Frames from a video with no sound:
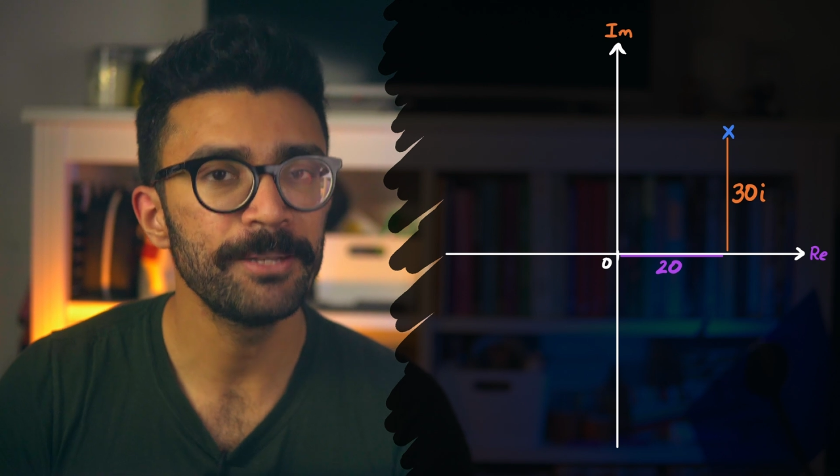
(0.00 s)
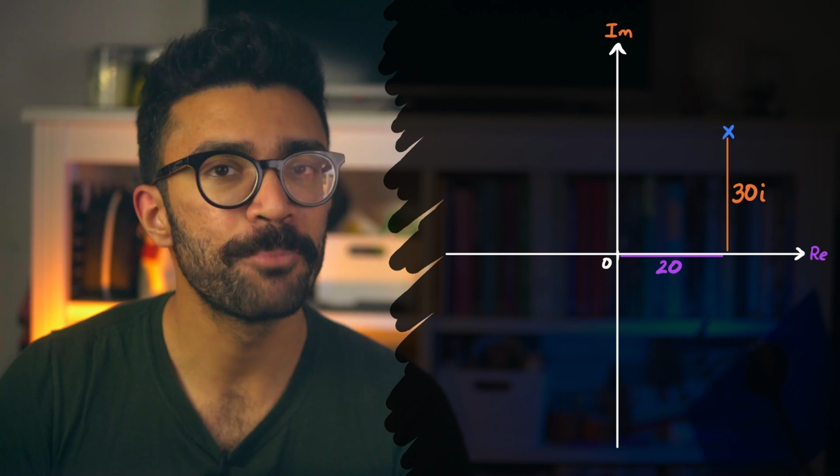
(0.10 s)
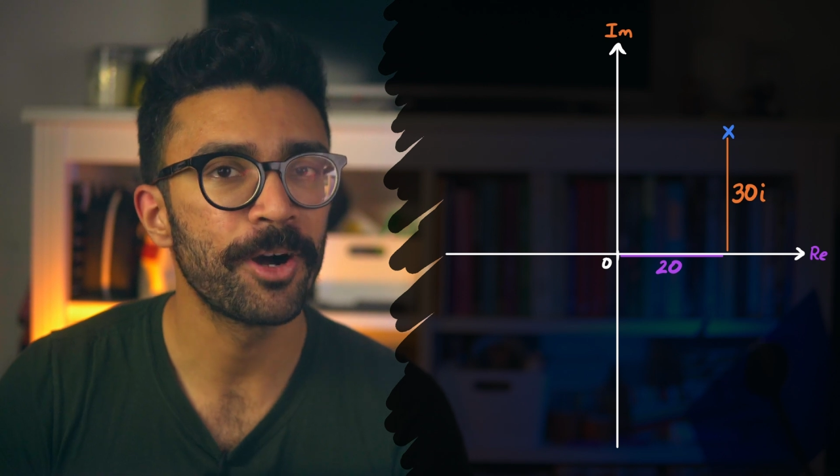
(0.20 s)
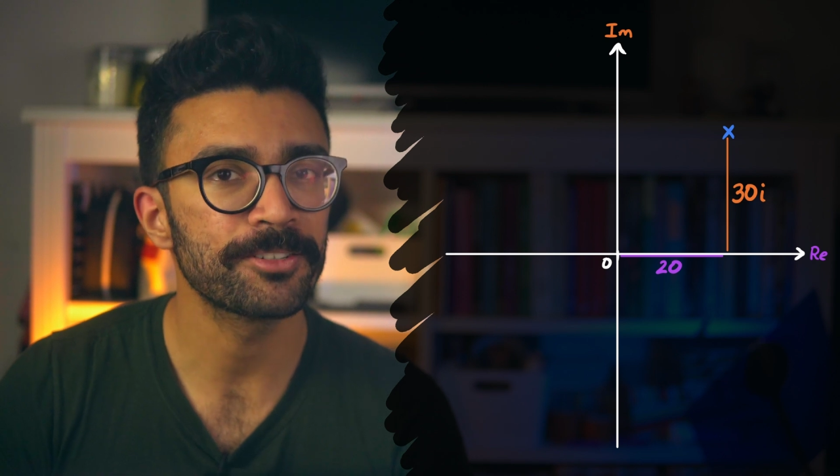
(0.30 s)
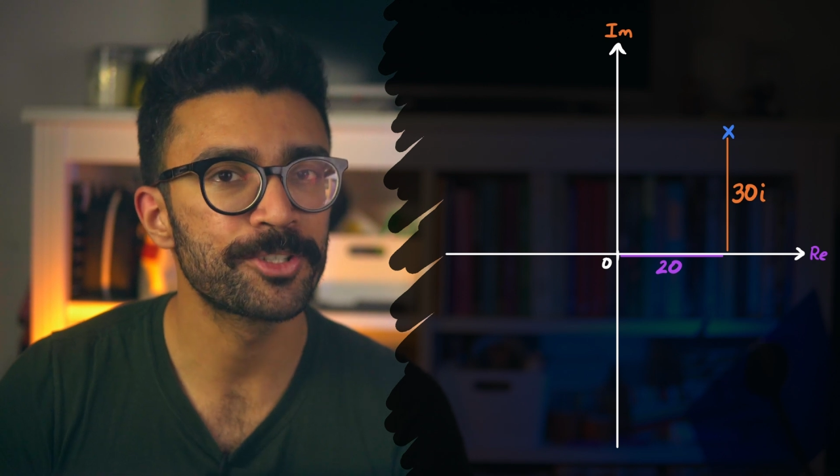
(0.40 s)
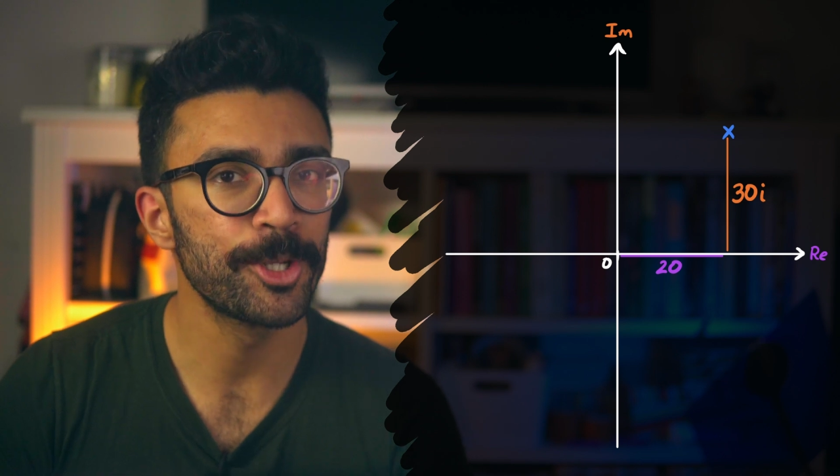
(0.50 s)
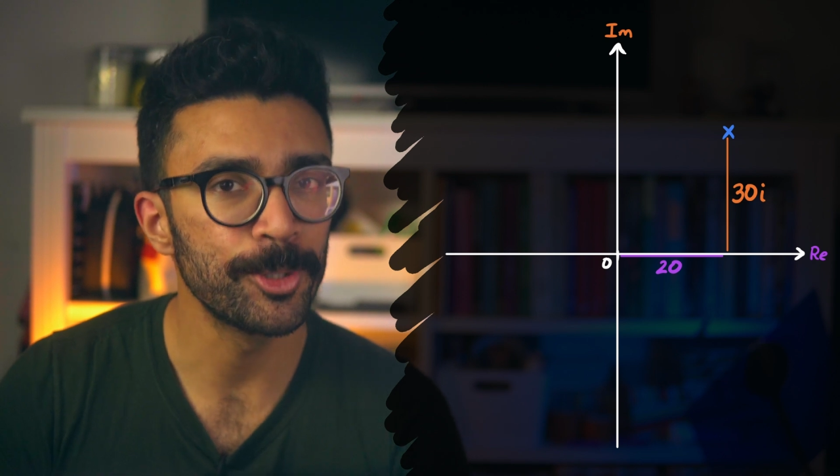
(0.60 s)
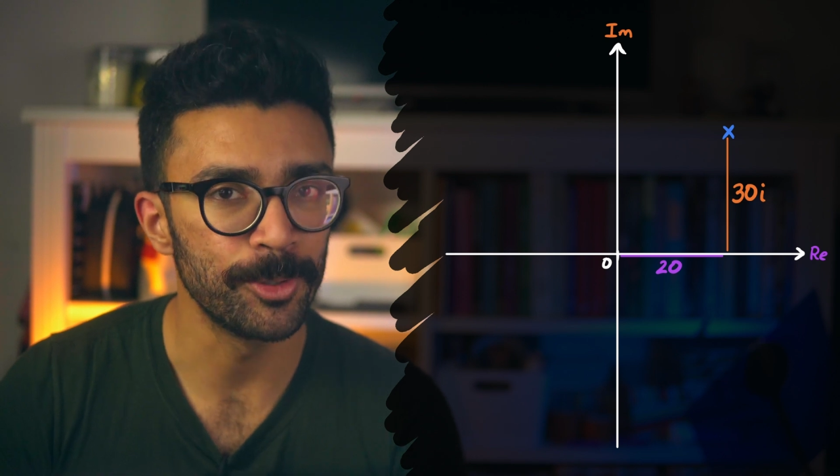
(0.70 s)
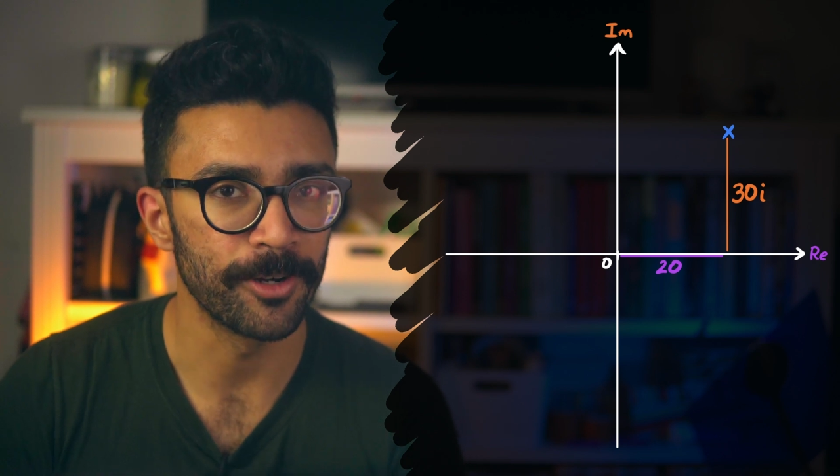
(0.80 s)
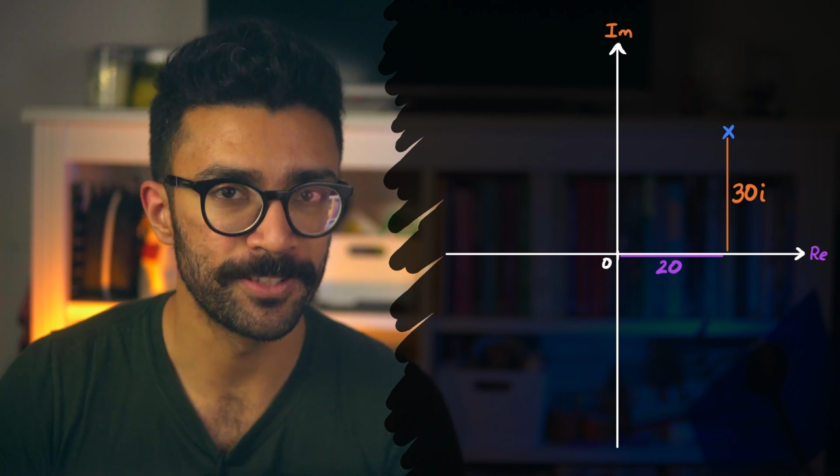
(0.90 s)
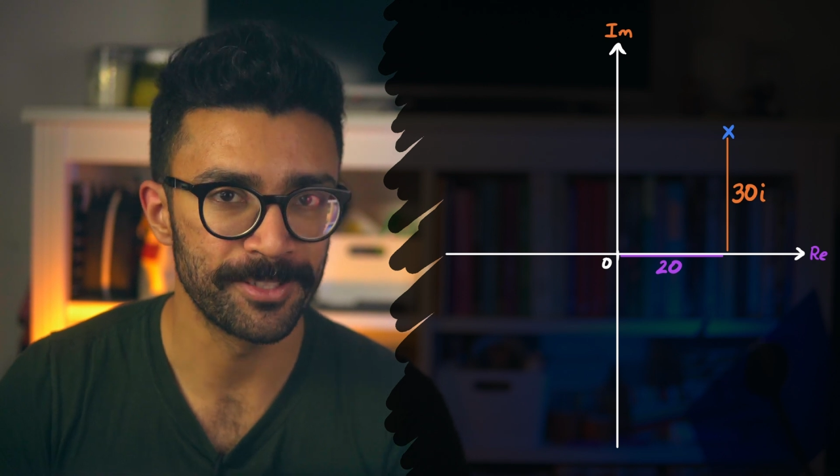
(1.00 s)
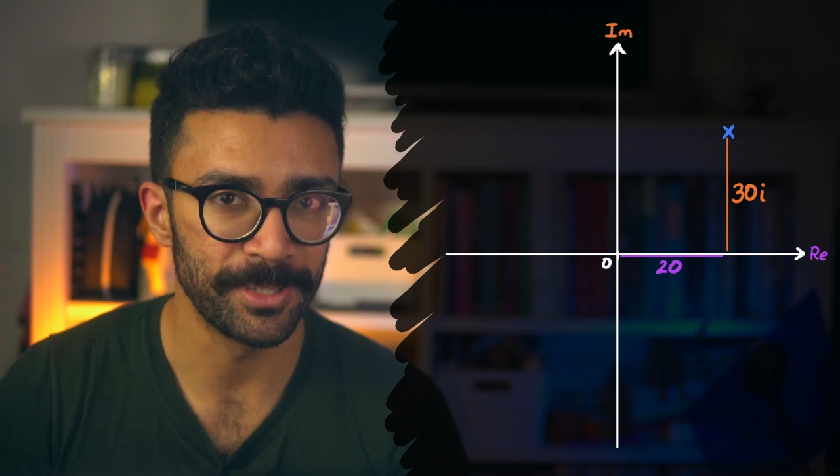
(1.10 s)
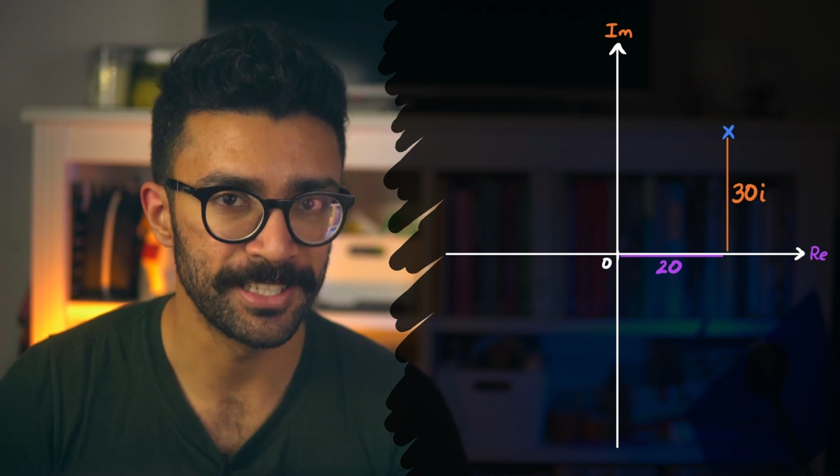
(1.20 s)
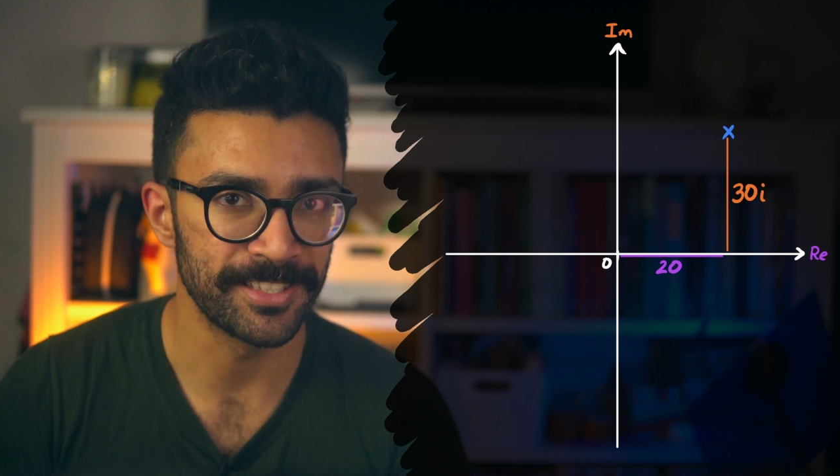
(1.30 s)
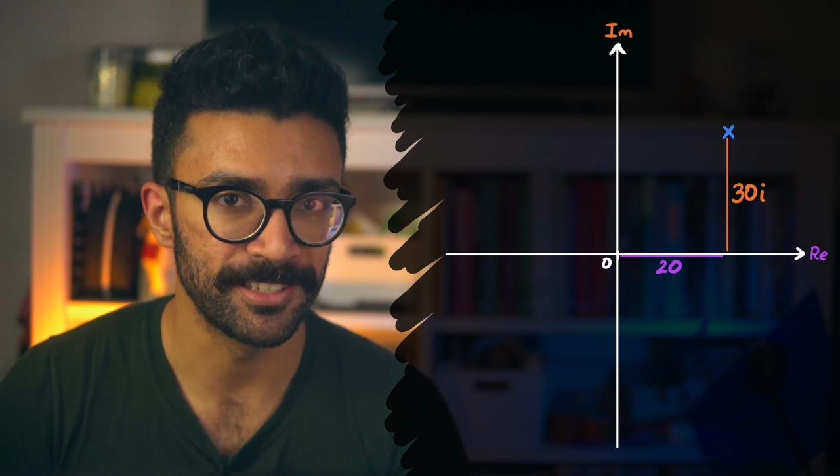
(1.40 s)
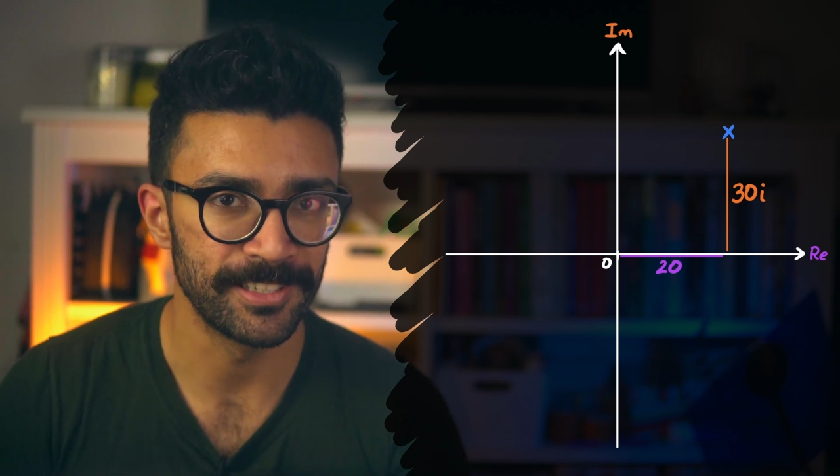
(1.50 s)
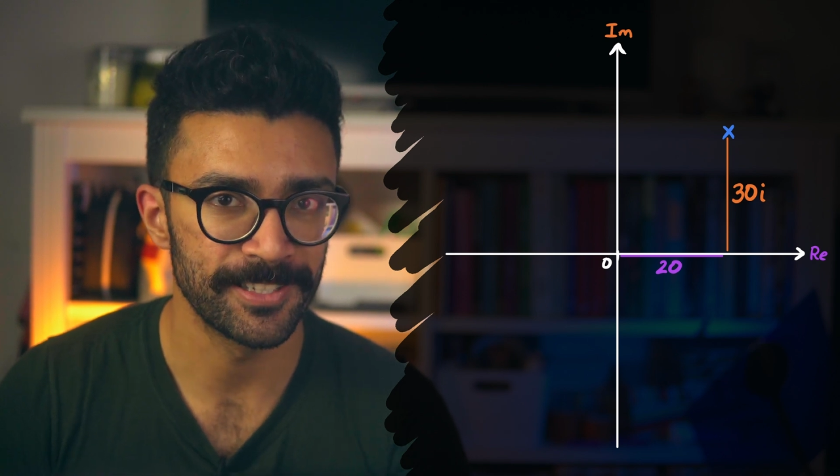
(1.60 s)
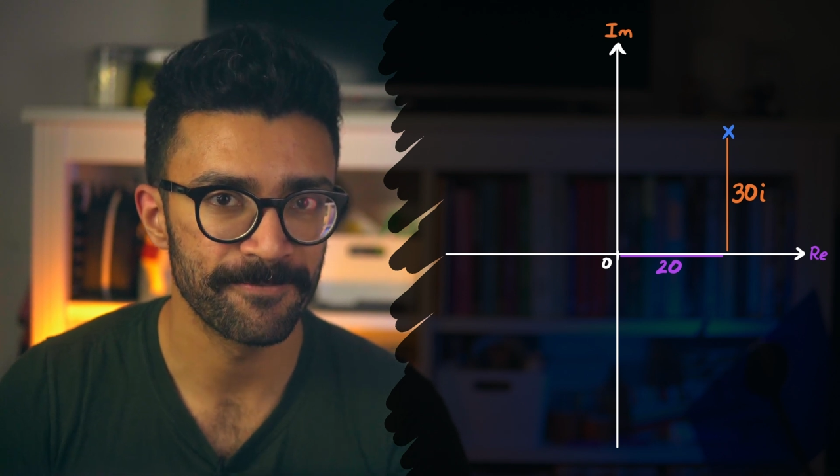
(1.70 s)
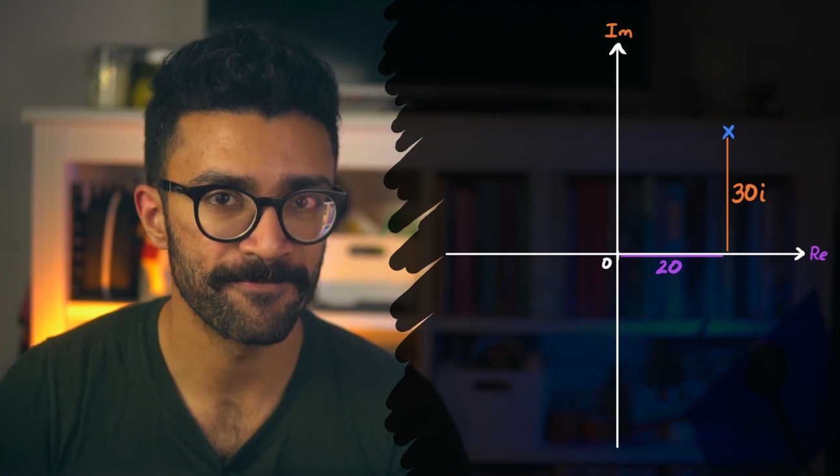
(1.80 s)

in part 2 of this mini-series.